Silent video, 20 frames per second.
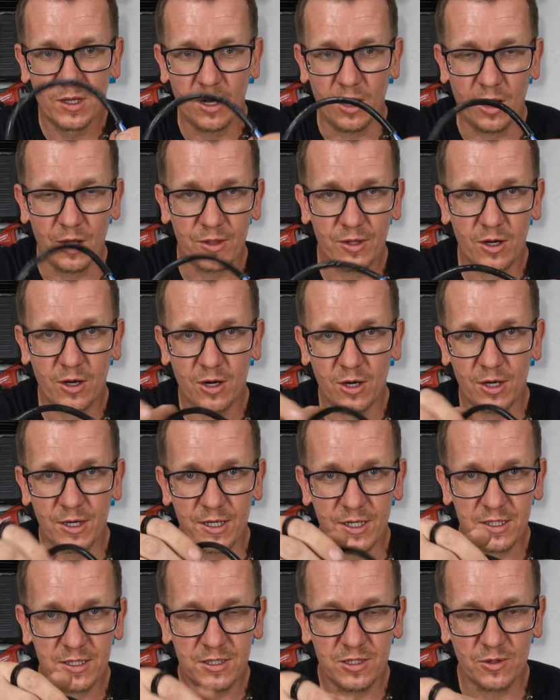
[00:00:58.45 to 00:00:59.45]
on the
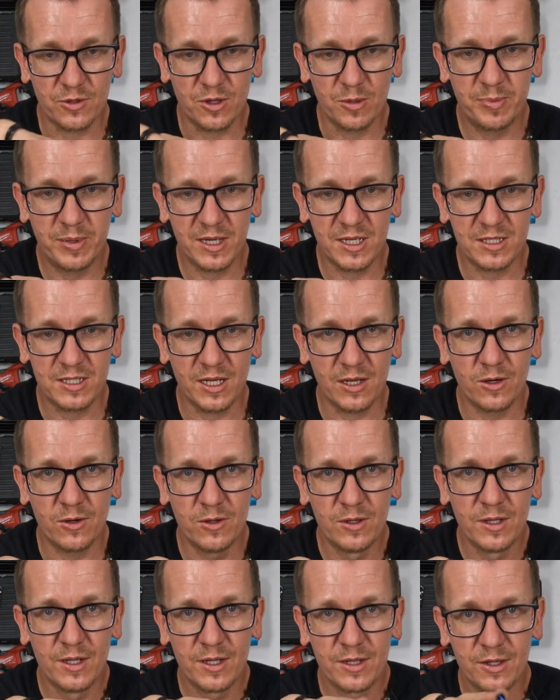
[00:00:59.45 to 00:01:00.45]
harness or the
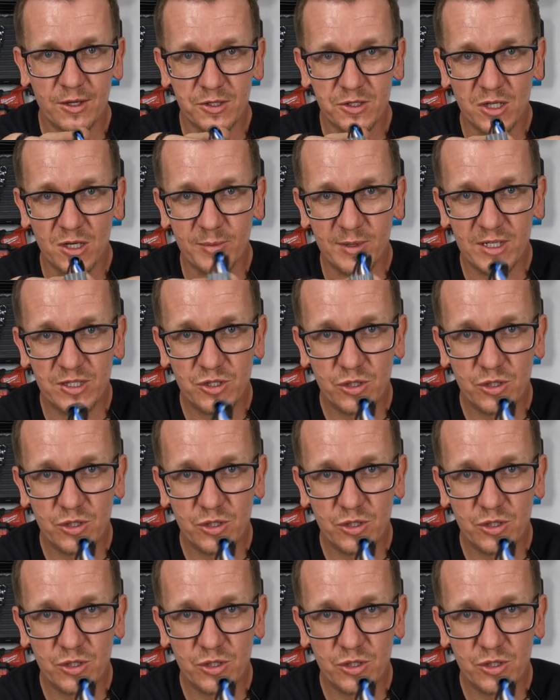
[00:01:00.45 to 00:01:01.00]
pigtail, there's gonna be